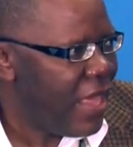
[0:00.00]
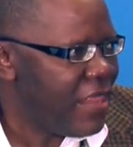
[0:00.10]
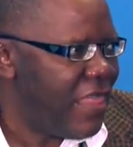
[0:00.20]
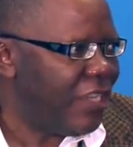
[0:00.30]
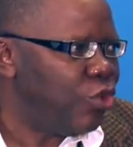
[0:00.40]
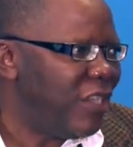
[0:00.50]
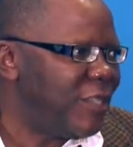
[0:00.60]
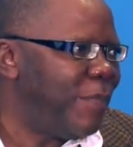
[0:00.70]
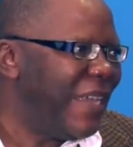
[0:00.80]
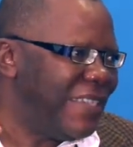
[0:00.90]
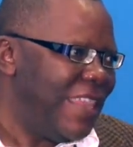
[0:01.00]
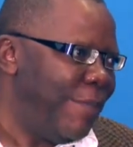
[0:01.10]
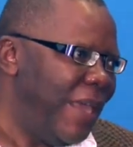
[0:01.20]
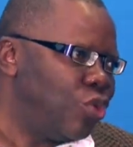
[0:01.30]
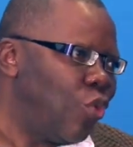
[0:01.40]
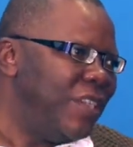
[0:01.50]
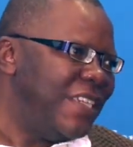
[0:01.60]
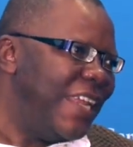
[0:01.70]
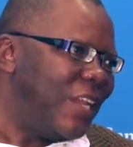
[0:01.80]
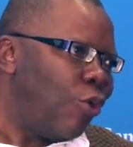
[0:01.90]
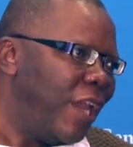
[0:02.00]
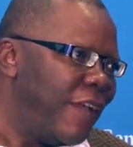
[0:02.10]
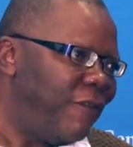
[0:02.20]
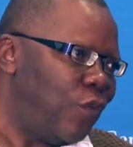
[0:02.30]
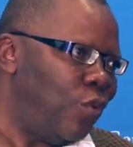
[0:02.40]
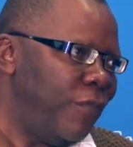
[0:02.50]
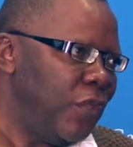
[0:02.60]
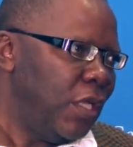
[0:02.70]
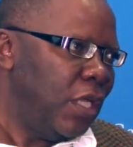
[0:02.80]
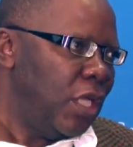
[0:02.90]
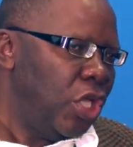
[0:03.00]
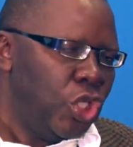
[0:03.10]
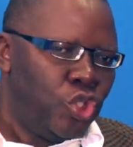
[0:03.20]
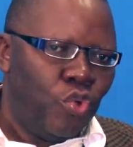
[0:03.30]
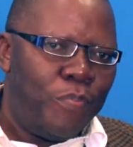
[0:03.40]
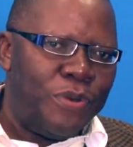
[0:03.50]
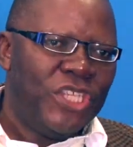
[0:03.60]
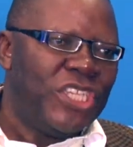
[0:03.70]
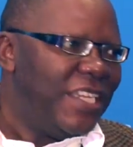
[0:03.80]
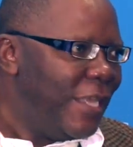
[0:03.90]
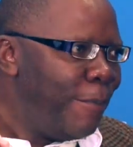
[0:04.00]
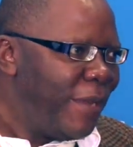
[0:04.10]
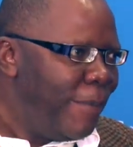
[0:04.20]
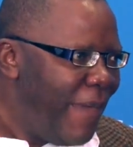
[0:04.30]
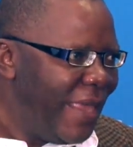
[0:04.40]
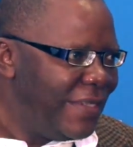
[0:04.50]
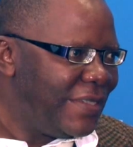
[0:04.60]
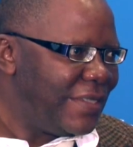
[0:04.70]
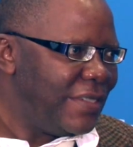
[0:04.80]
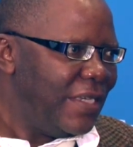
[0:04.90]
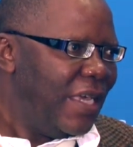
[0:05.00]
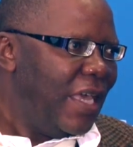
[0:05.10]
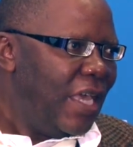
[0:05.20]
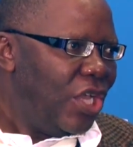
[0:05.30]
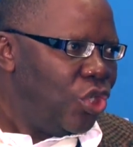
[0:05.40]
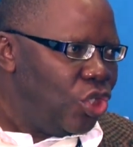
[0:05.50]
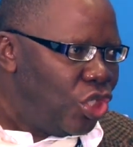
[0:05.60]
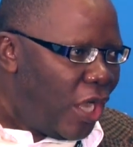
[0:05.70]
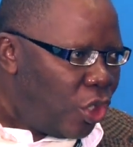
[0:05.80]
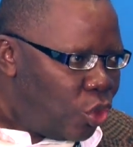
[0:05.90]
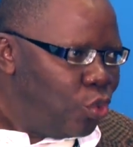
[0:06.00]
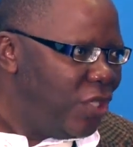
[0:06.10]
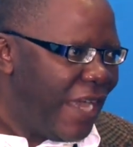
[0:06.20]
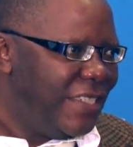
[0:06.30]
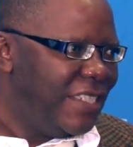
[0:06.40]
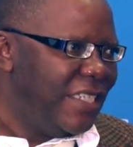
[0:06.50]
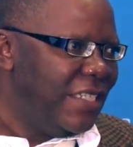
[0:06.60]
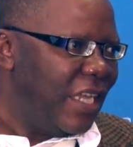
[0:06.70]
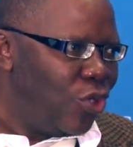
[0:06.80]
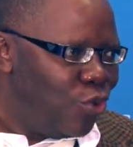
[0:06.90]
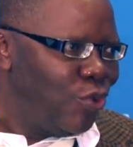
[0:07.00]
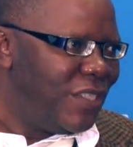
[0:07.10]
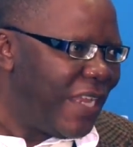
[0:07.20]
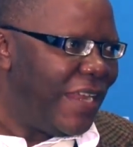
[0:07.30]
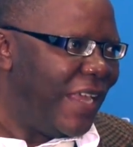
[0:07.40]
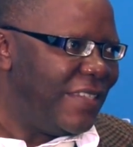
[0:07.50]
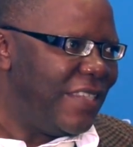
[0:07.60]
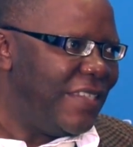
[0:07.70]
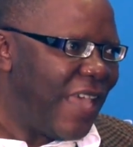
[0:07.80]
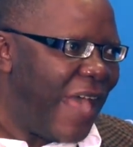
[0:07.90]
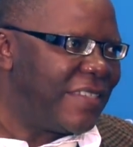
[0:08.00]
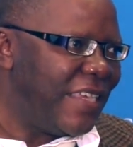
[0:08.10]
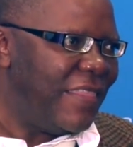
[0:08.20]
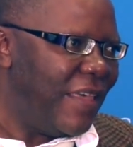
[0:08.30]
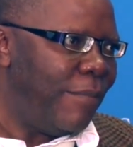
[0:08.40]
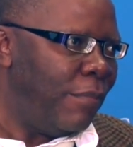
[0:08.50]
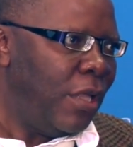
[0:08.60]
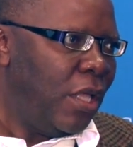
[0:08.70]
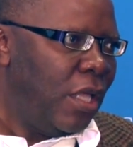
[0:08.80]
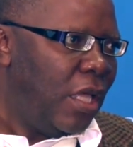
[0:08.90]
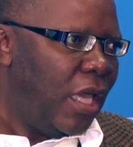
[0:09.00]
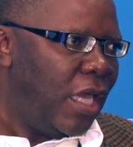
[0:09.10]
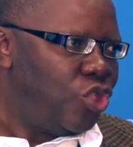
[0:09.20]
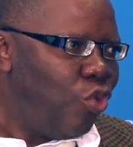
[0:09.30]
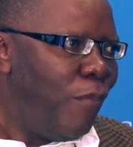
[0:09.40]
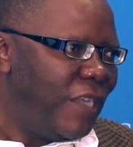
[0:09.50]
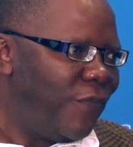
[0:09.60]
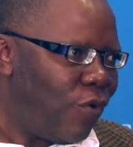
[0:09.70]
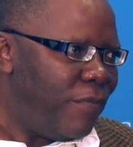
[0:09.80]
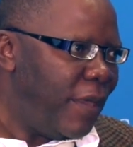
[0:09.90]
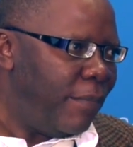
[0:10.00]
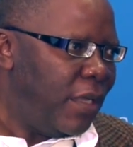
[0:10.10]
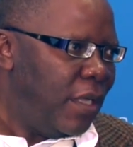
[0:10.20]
that to expect them at continental level to preach and implement good hygiene, good standards is asking them too much from them.